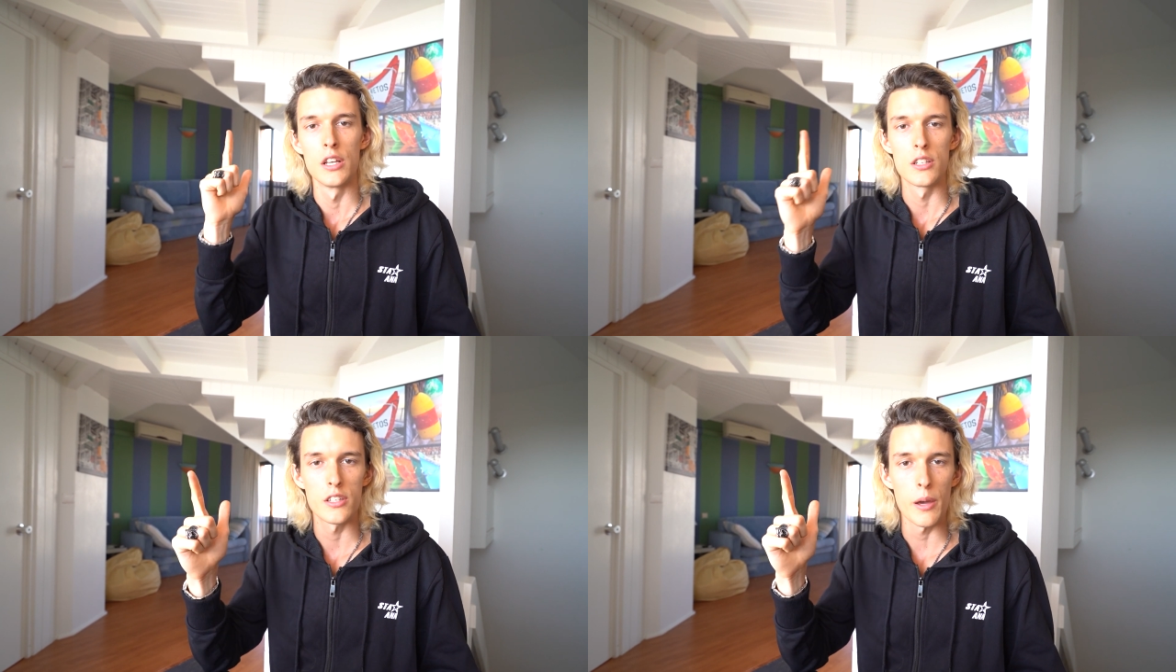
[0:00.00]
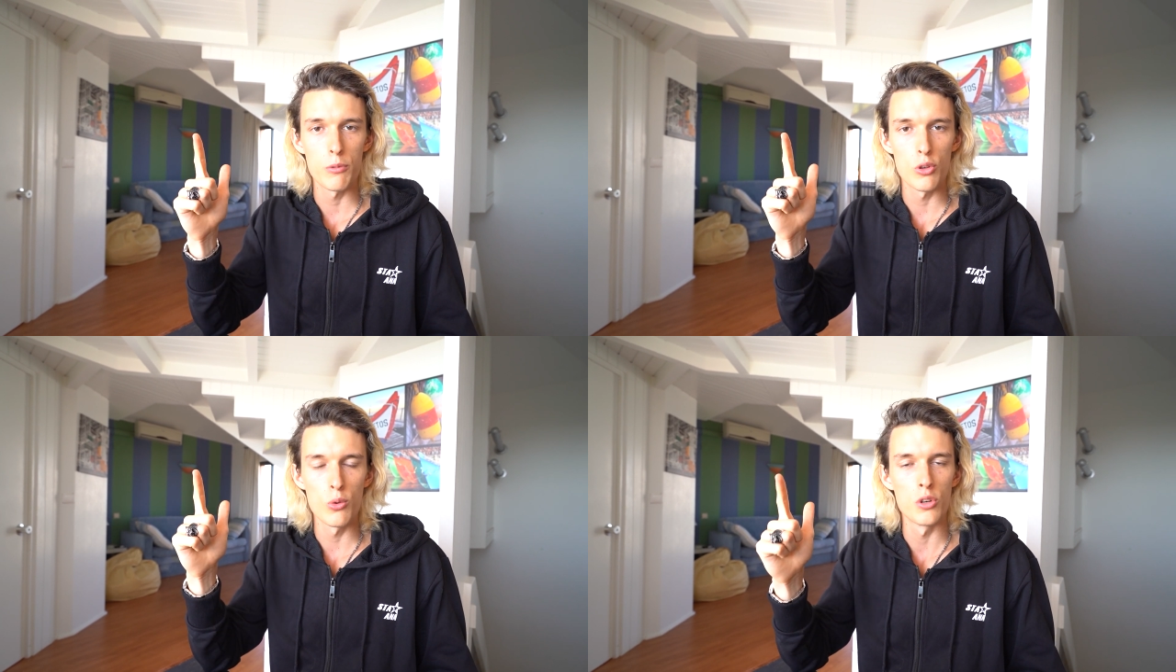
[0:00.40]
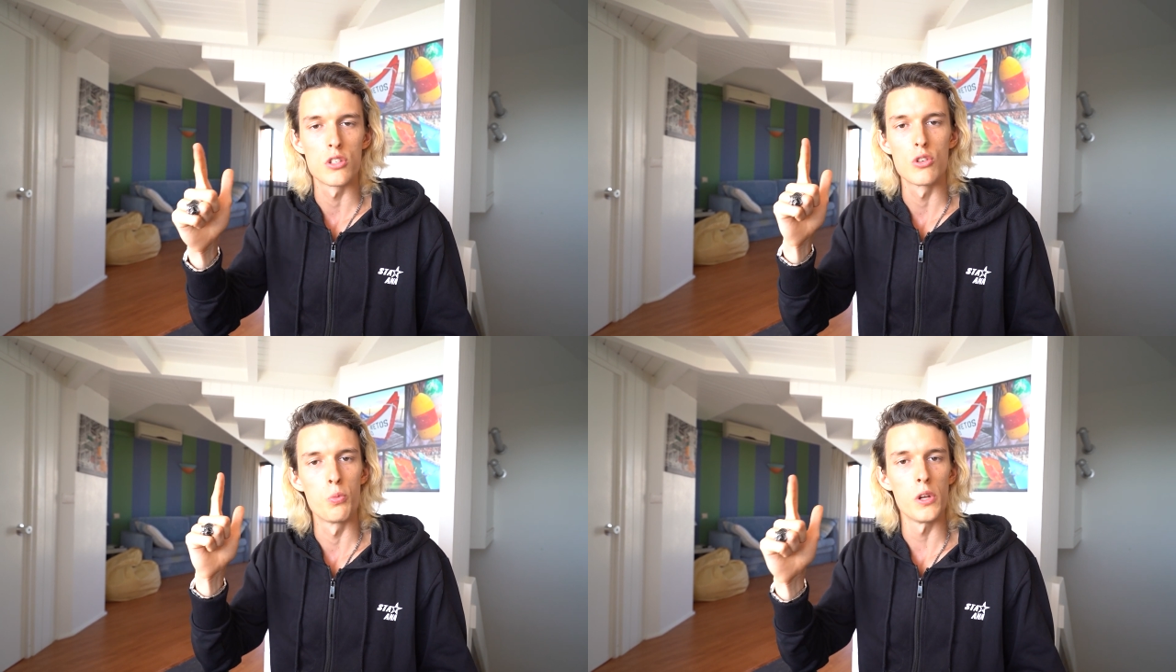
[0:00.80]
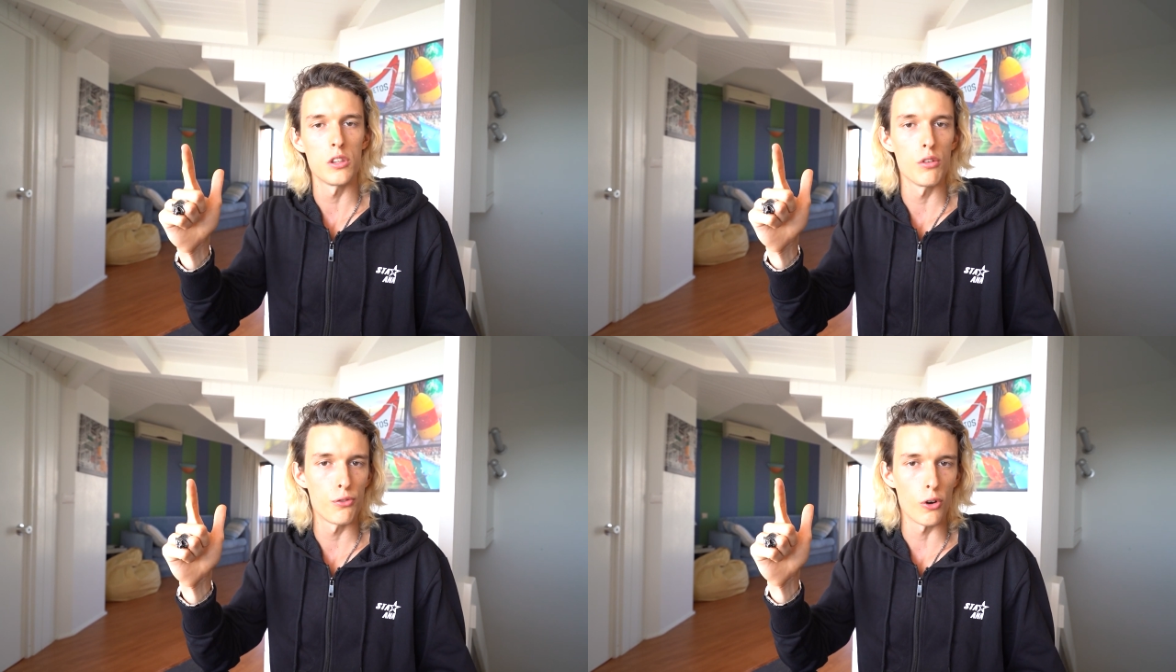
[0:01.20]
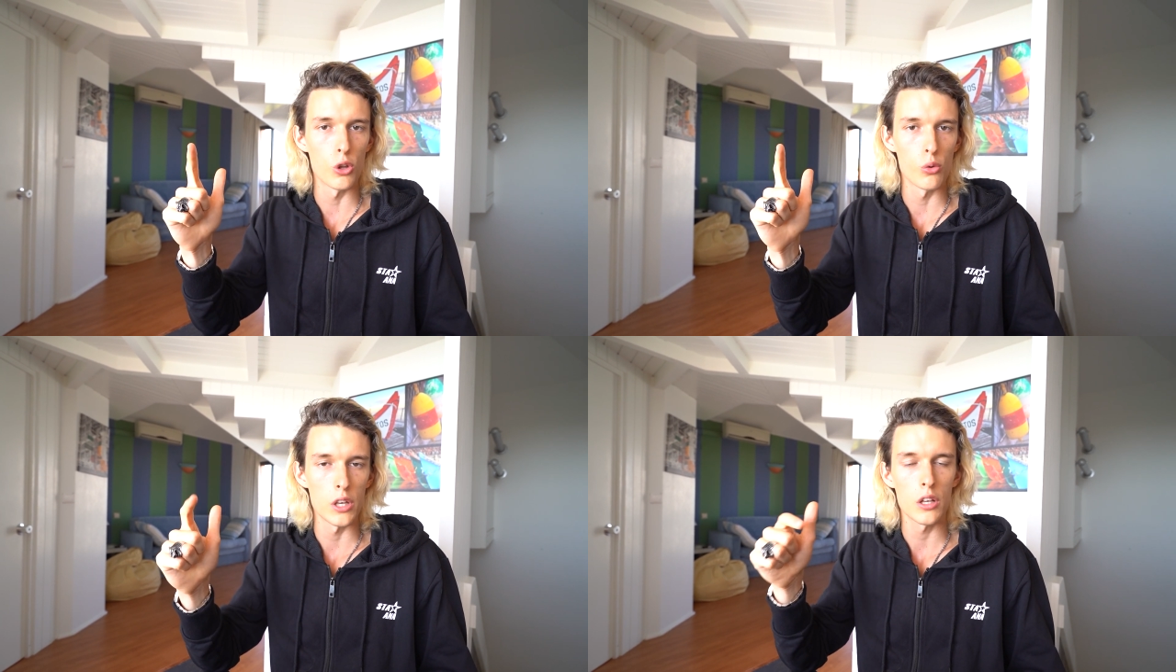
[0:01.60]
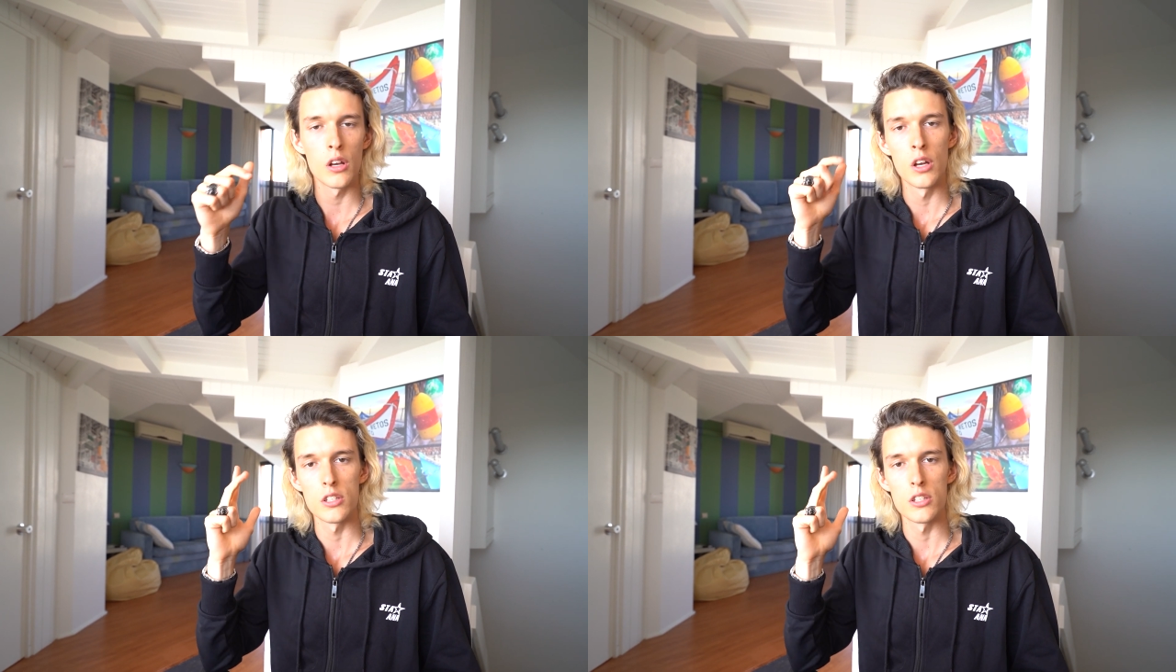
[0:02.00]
Step two is to build the following.